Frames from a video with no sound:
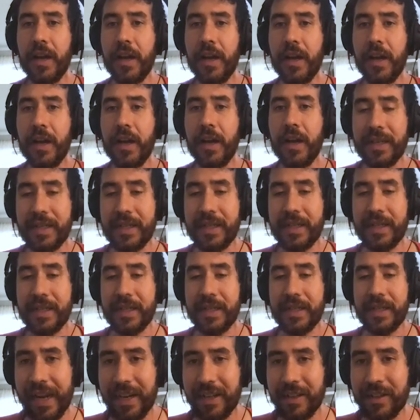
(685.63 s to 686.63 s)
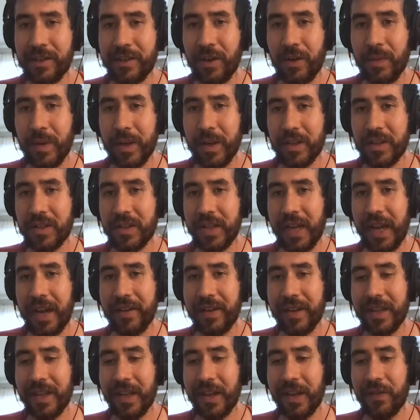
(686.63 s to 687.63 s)
because they added so much
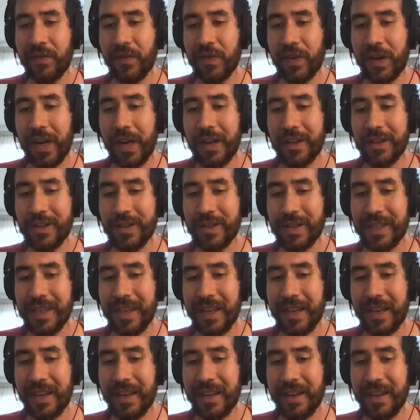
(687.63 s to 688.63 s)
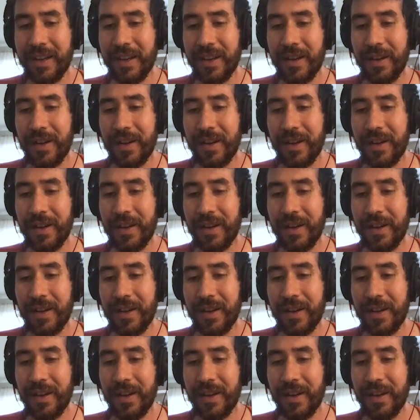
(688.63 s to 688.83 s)
talent in free agency.